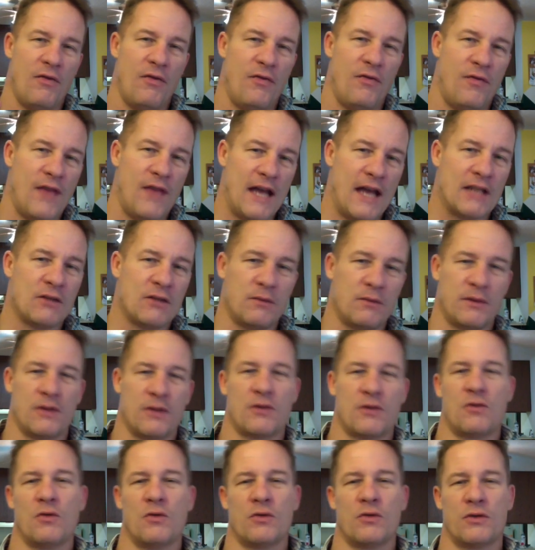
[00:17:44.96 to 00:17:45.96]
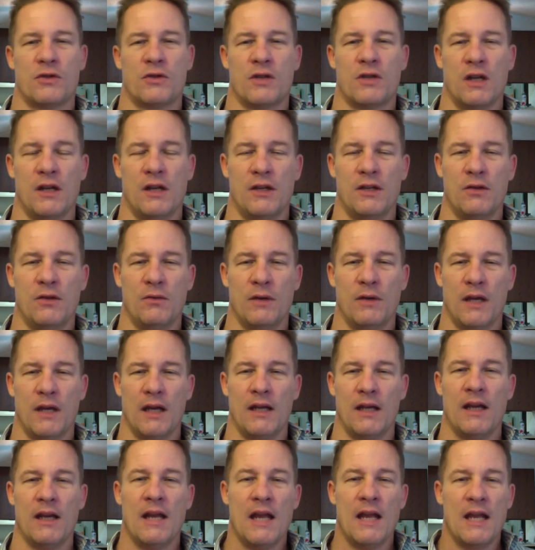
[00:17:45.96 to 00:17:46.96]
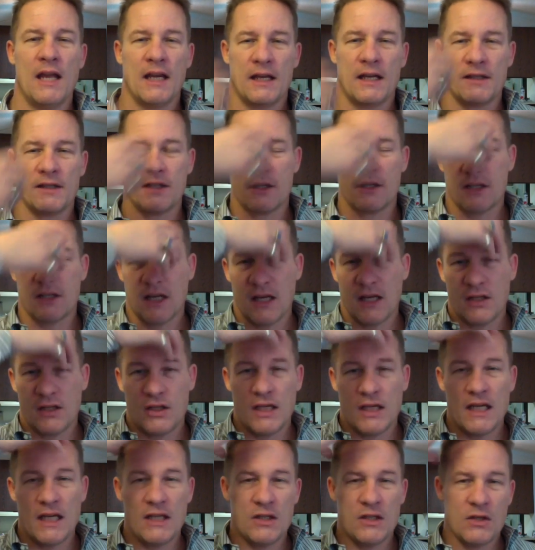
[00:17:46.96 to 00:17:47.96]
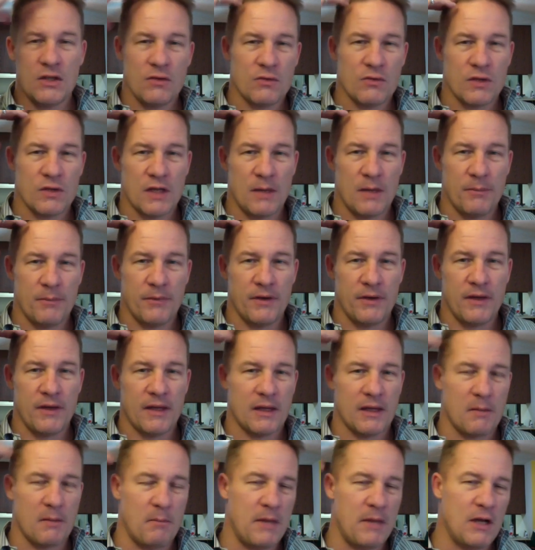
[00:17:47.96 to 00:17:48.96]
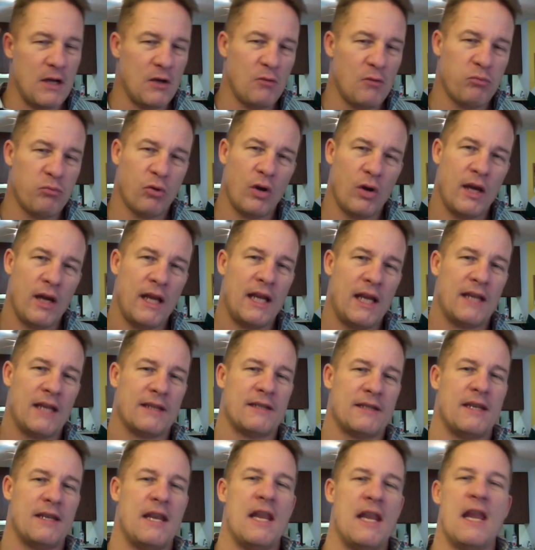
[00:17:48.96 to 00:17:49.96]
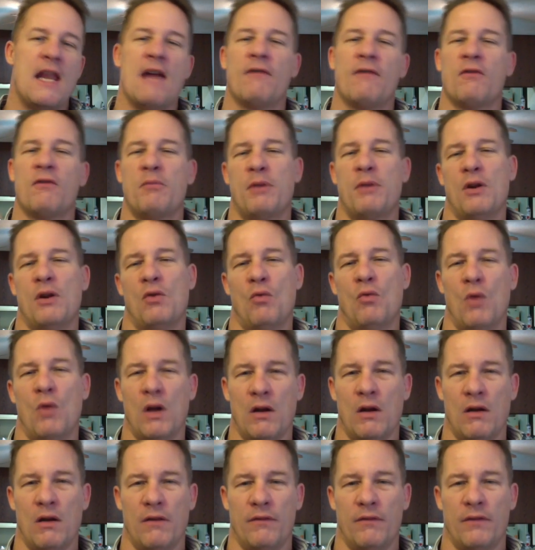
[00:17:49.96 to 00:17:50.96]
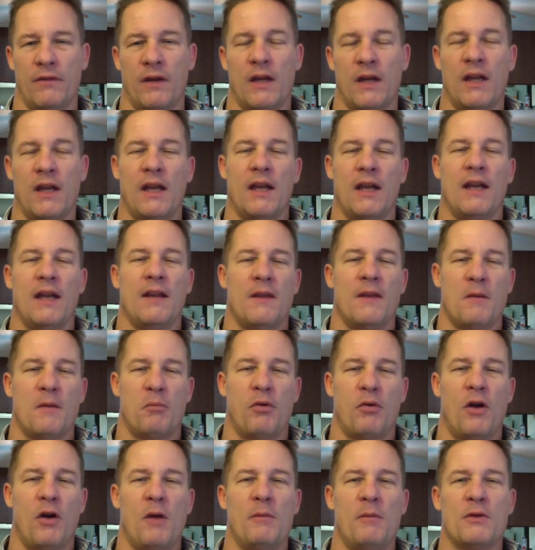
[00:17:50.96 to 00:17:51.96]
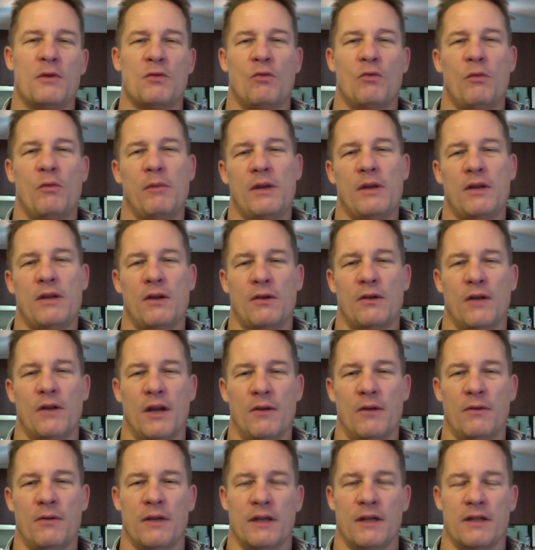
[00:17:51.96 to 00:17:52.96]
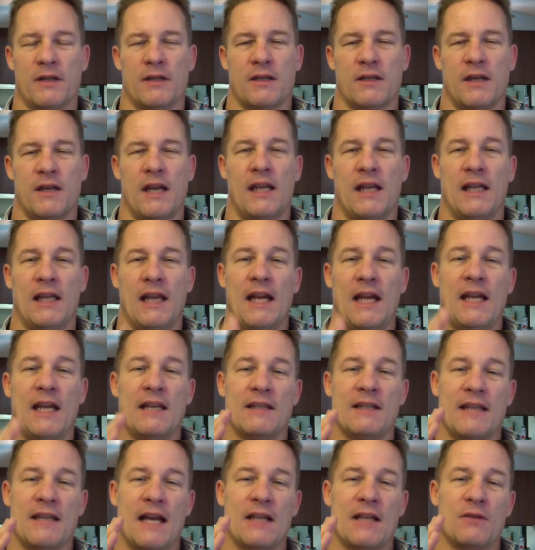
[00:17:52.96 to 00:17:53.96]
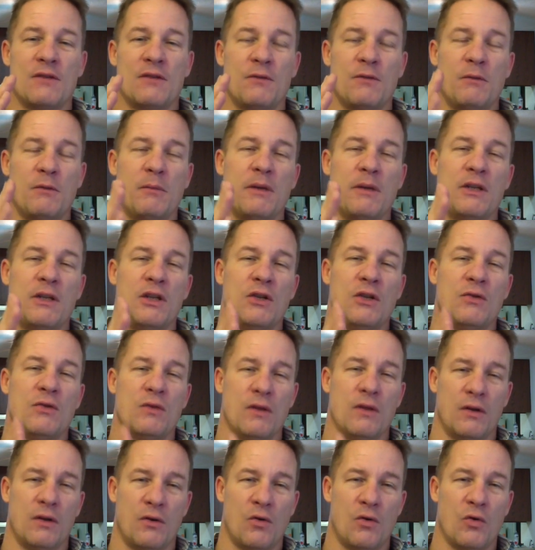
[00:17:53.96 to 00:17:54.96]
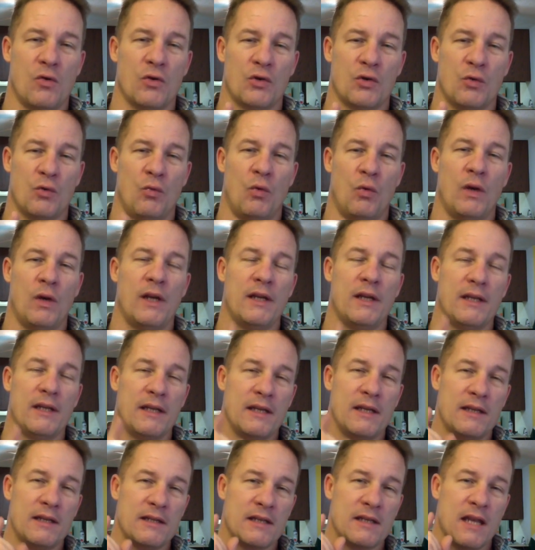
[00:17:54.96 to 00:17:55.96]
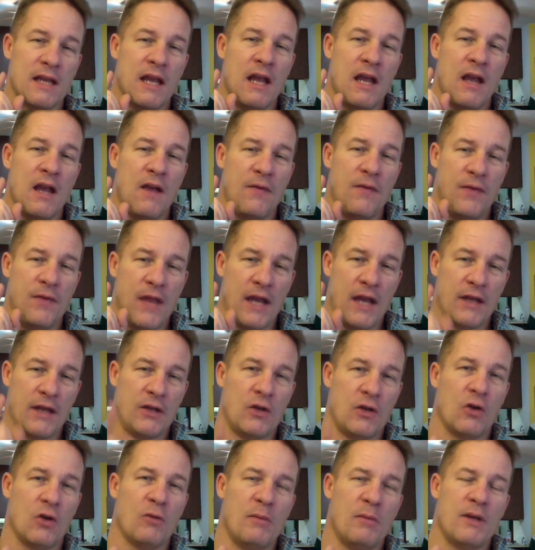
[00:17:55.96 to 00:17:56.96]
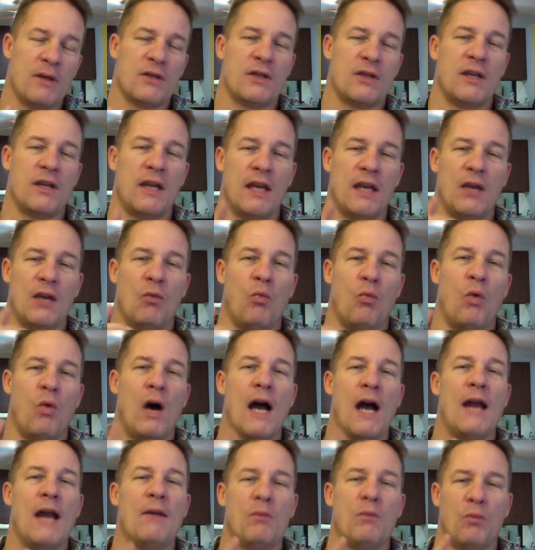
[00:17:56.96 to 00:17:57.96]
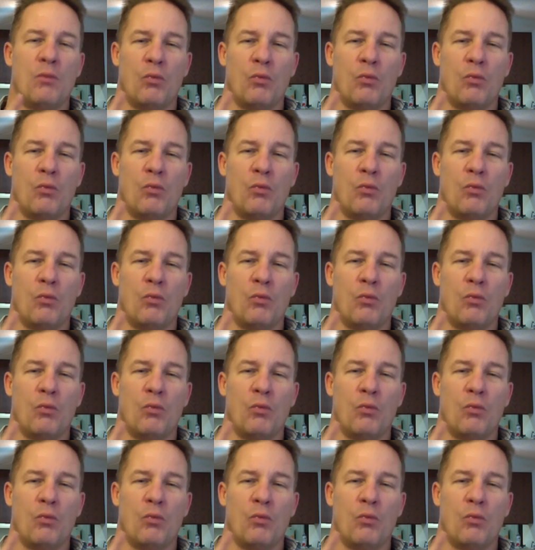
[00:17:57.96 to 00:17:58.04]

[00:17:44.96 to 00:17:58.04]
That's what this course is going to do again. Because it's going to teach you something that the male brain has never been aware of. The problem is women don't know this. And ladies, that's what I'm going to teach you in the course, what it is that you're missing and why